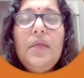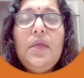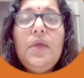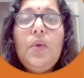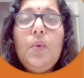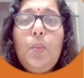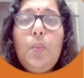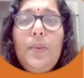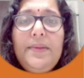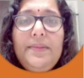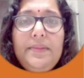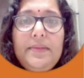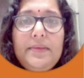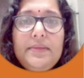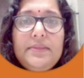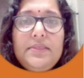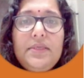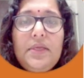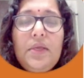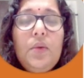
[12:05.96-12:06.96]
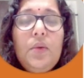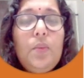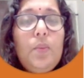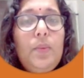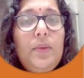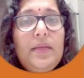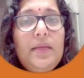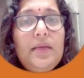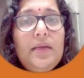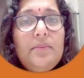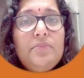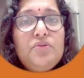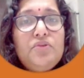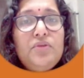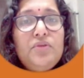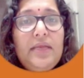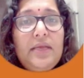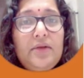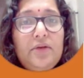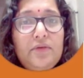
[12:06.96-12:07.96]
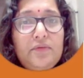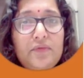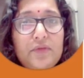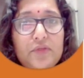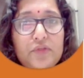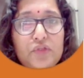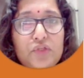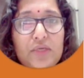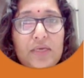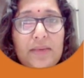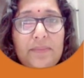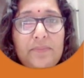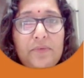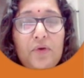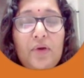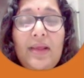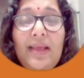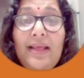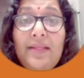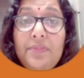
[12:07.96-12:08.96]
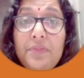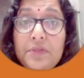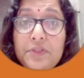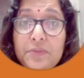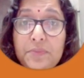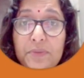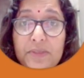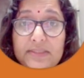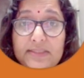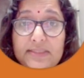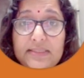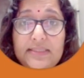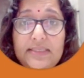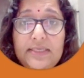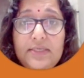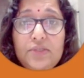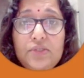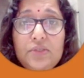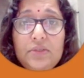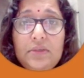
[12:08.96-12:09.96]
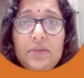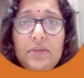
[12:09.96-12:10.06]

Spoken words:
With this, we come to the end of this chapter and this presentation.